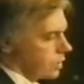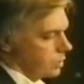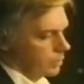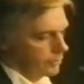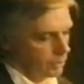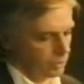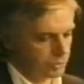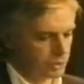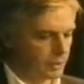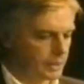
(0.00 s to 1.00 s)
who will have gone
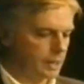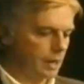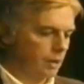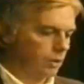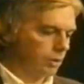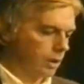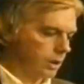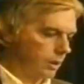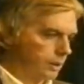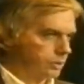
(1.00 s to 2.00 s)
through it or are
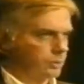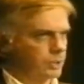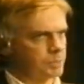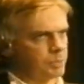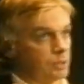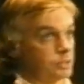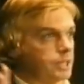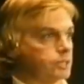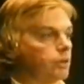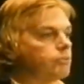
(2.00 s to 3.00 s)
going through this
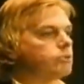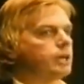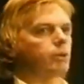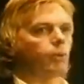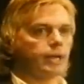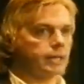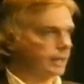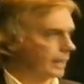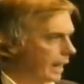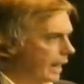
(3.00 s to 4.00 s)
process of
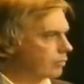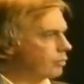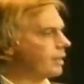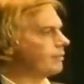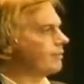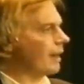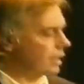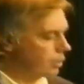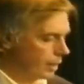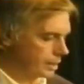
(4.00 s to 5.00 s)
reawakening and
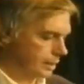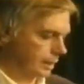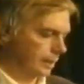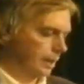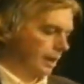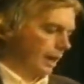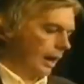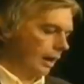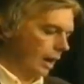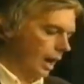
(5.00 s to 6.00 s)
reevaluating
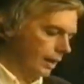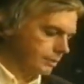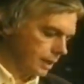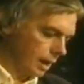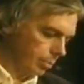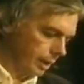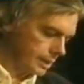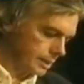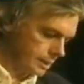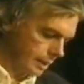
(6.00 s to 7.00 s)
our lives and our
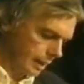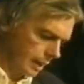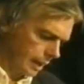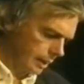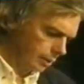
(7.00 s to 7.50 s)
place in the